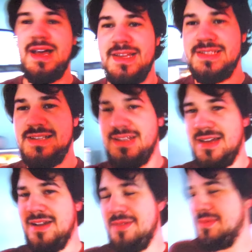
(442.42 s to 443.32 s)
guys,
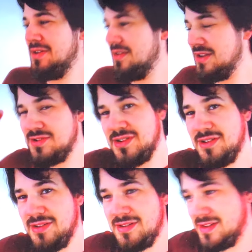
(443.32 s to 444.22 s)
um, you know the
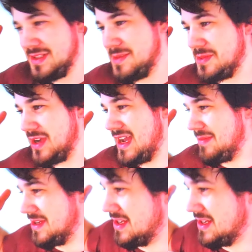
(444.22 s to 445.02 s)
drill. Subscribe